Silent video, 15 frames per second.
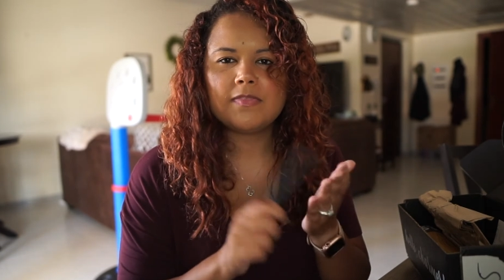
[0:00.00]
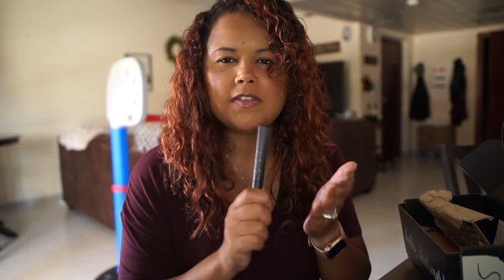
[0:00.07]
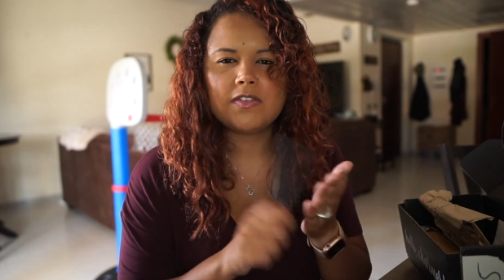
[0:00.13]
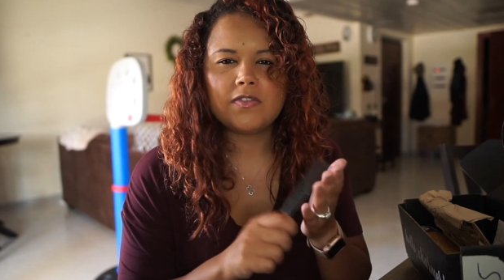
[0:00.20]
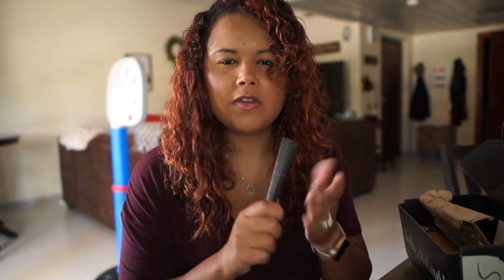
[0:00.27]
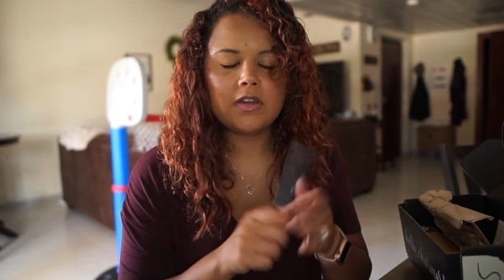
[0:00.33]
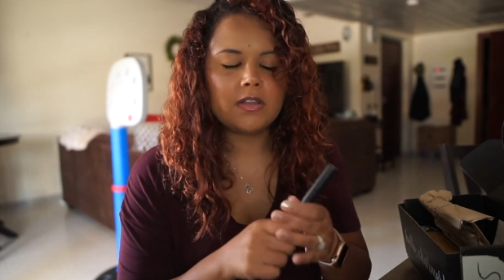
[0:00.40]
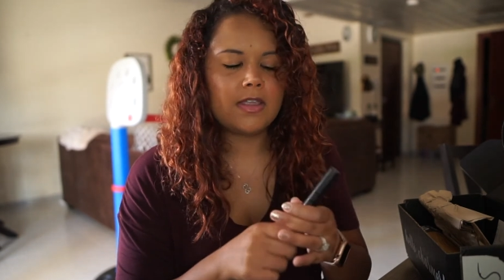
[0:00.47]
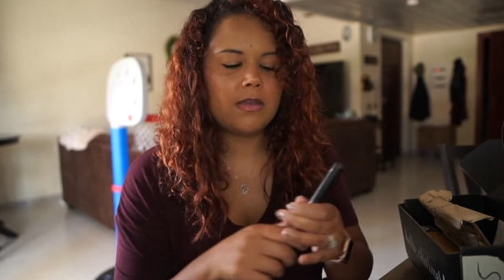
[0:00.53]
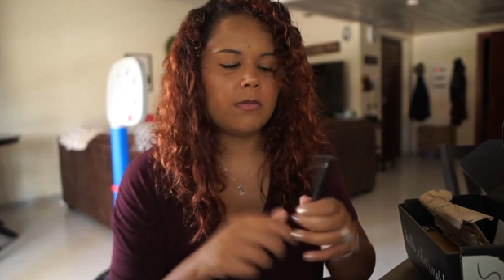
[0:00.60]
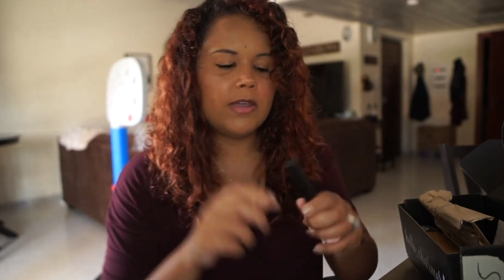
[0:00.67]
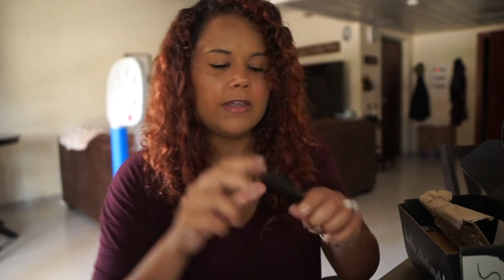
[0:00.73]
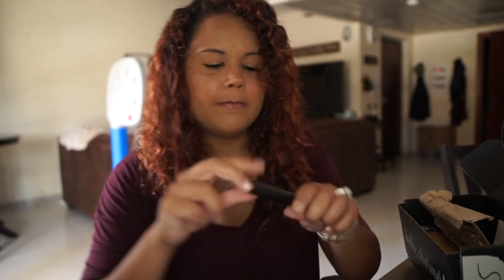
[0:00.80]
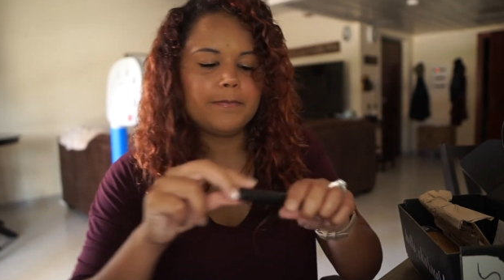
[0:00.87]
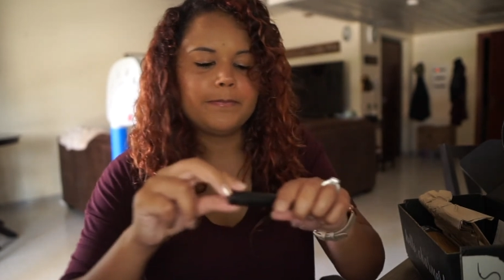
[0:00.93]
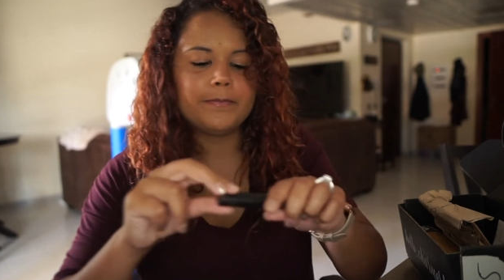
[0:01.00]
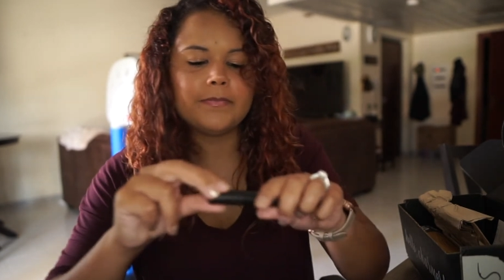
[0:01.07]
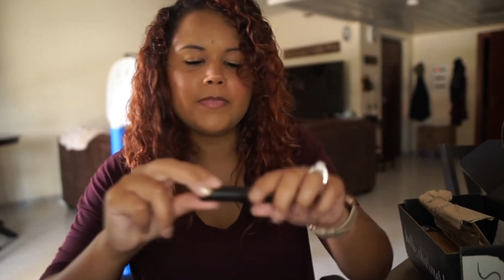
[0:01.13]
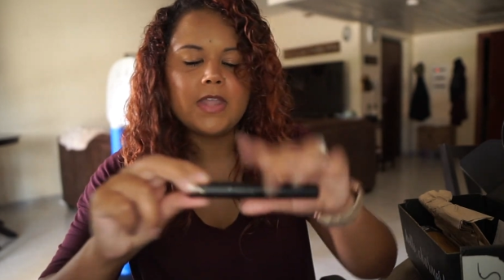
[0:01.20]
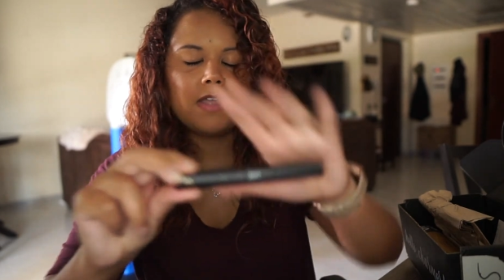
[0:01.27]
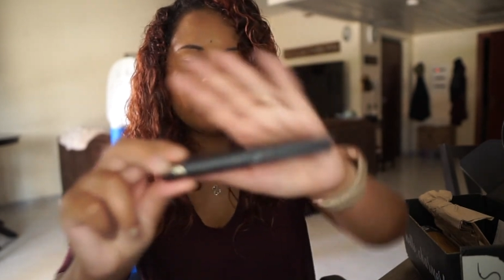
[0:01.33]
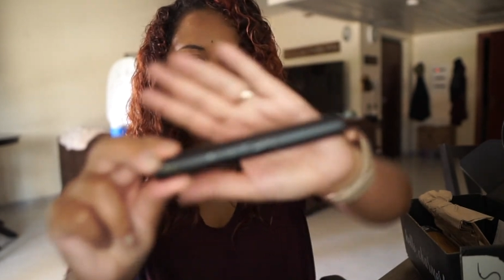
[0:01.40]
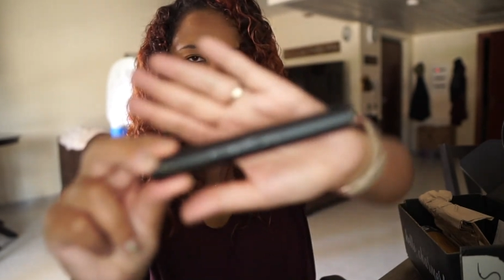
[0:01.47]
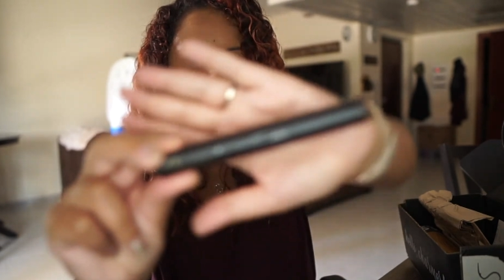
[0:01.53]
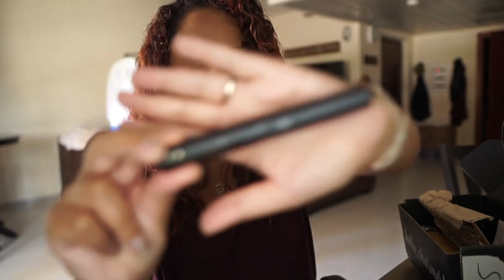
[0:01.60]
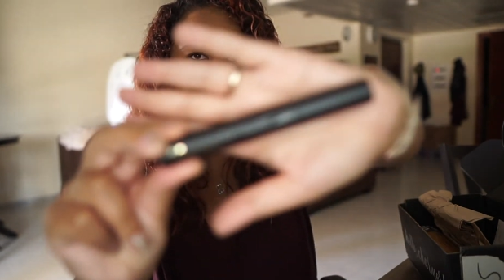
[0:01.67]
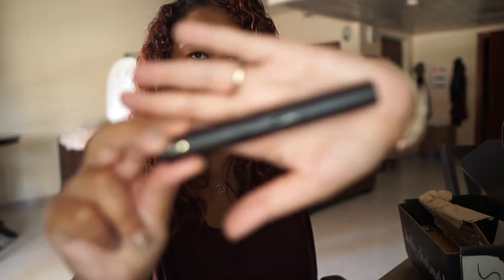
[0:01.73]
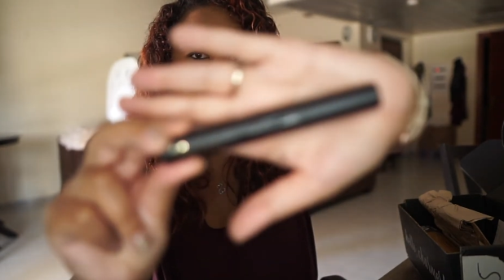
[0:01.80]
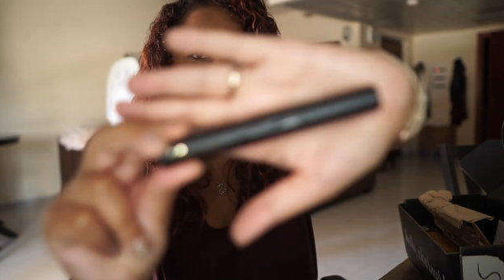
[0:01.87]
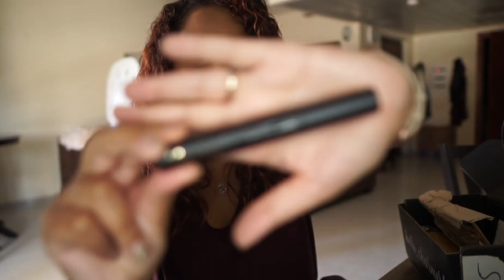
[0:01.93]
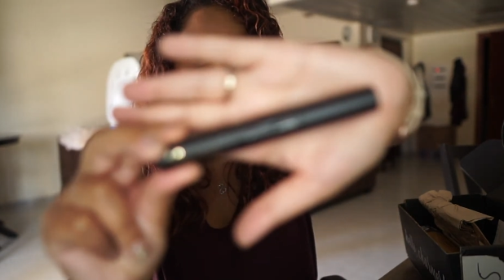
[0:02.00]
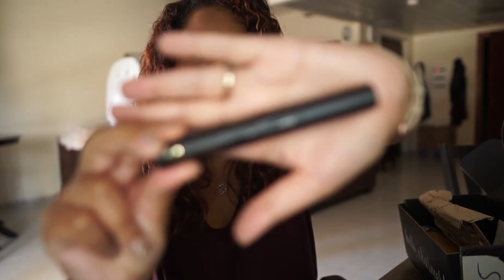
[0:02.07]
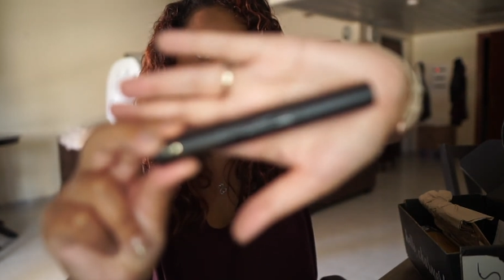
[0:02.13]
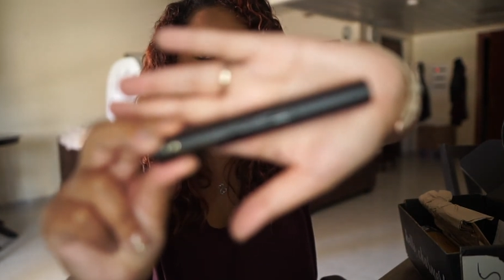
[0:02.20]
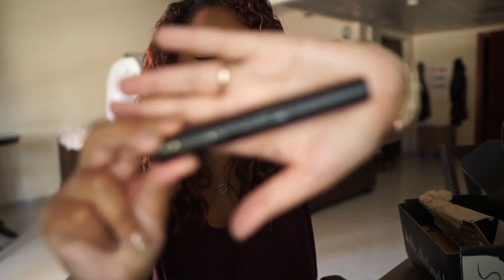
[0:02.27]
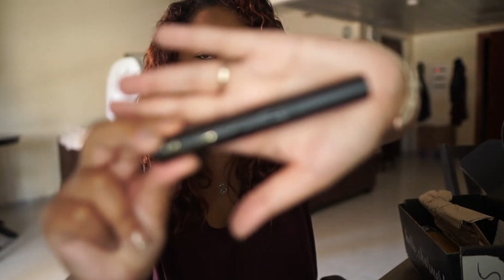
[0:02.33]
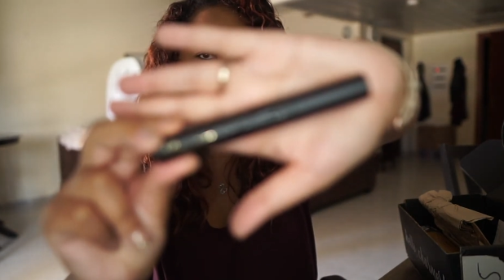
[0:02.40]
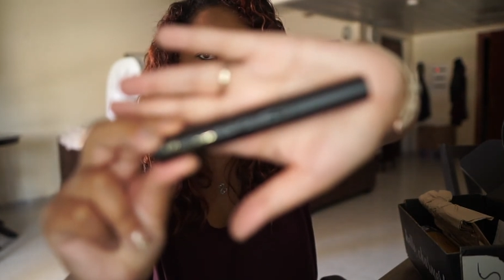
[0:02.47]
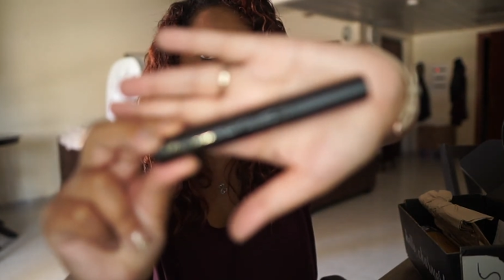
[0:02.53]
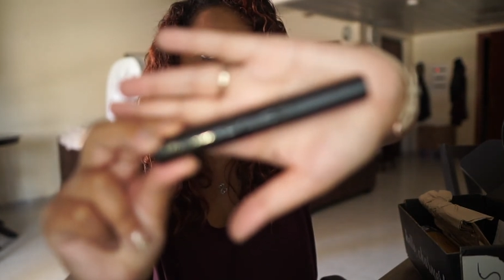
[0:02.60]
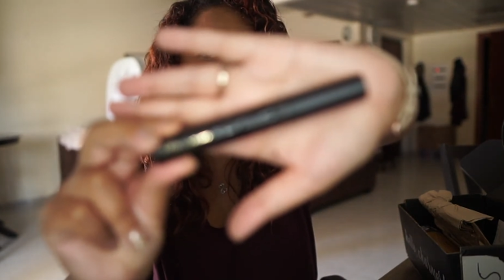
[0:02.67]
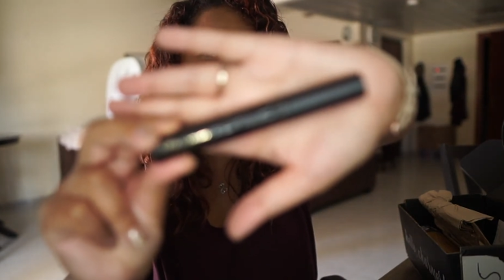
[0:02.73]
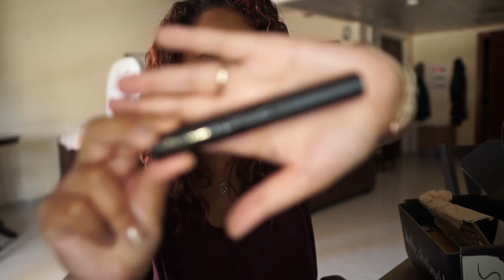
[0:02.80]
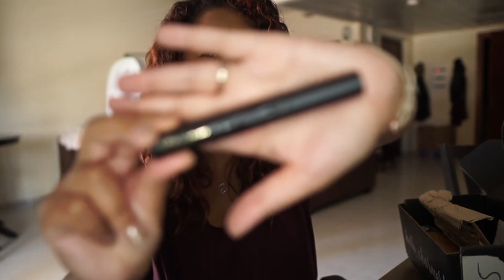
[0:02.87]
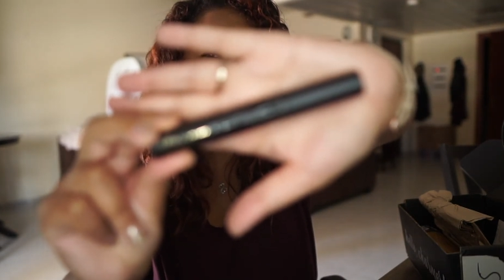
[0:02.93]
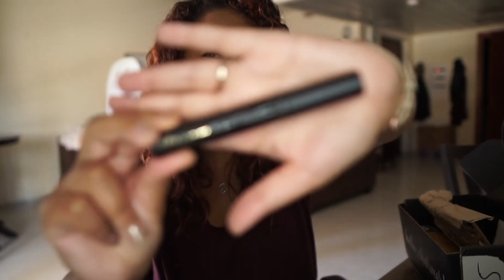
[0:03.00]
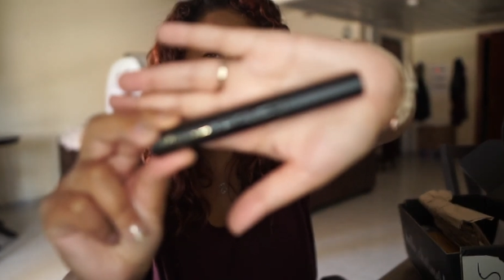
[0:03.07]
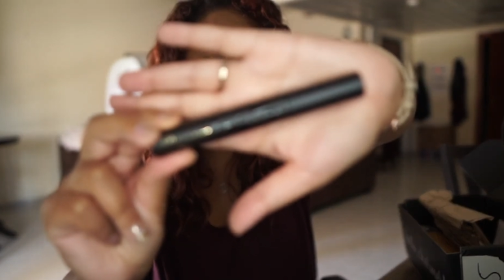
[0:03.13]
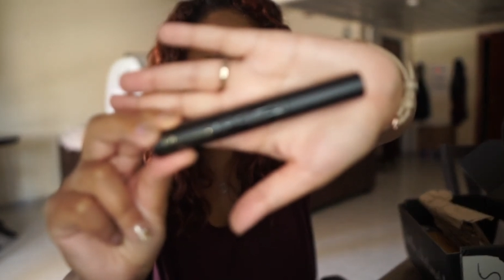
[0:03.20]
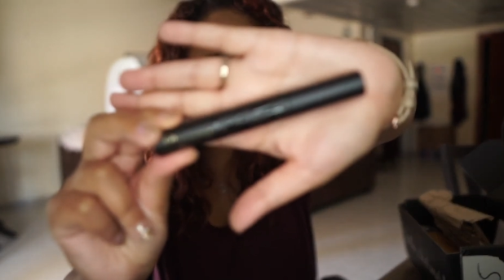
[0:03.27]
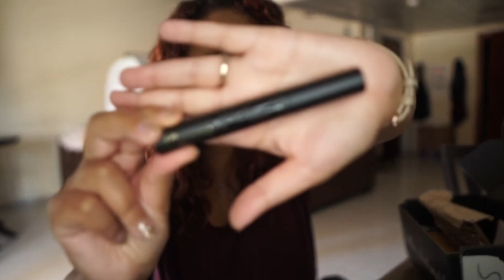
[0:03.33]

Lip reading: It's very lightweight. And that is what it looks like there. Again, I'm not going